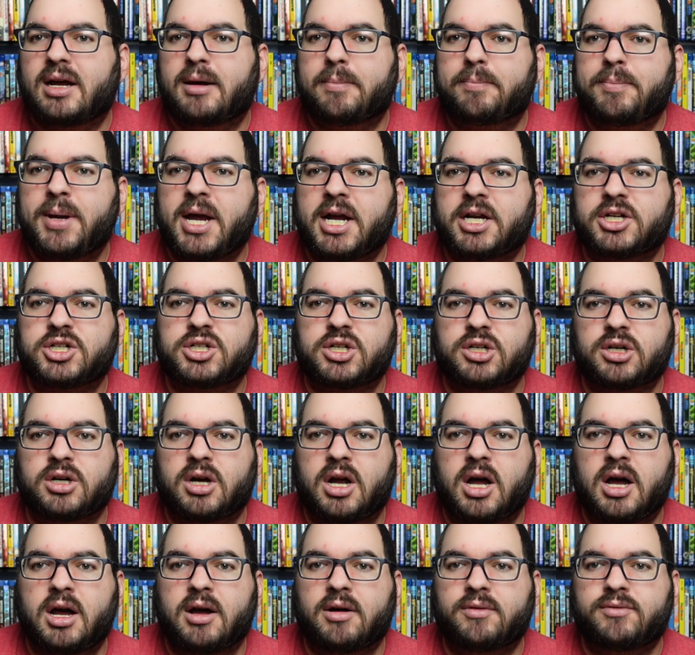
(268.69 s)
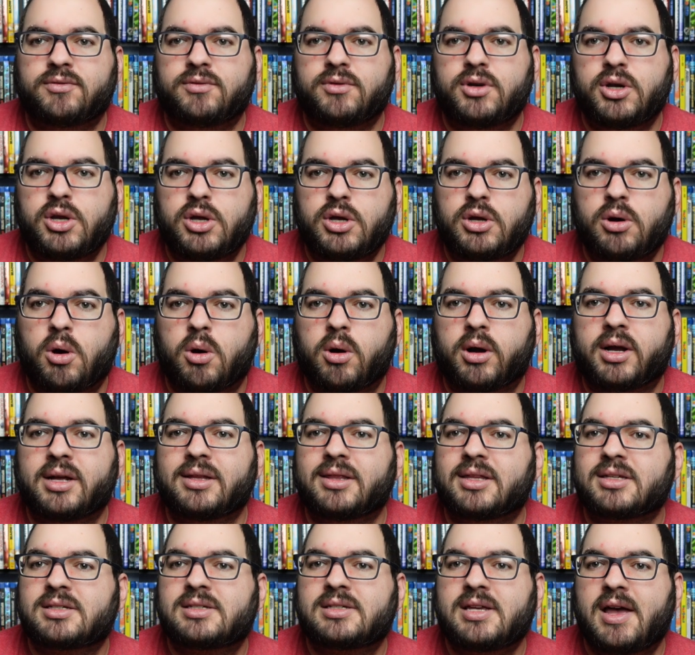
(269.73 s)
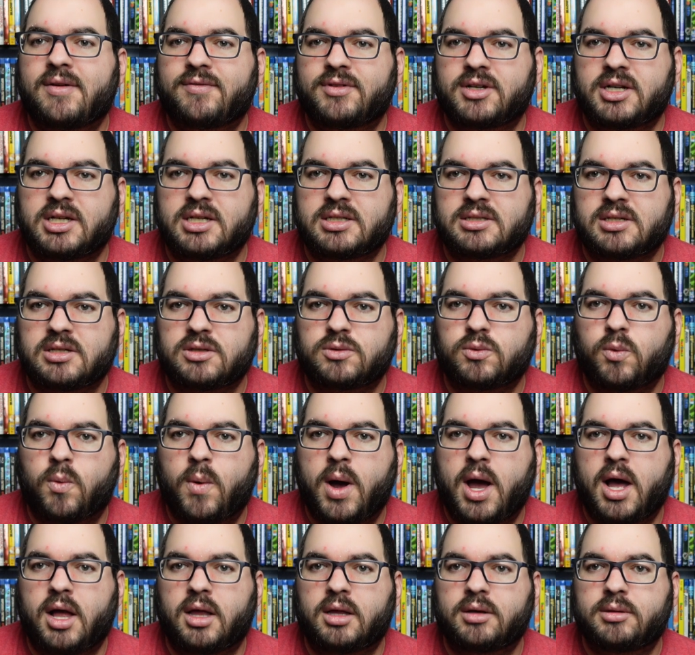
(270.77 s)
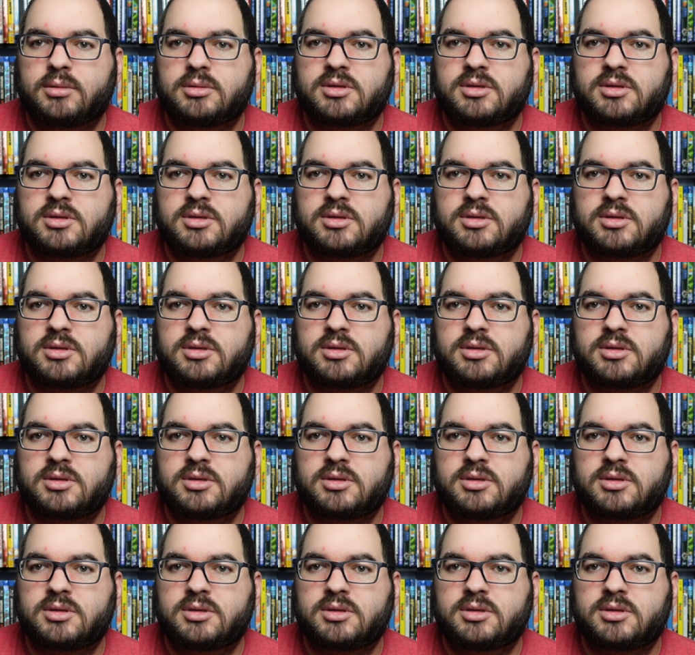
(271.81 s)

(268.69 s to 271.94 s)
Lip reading: a picture of New York in the 70s as well.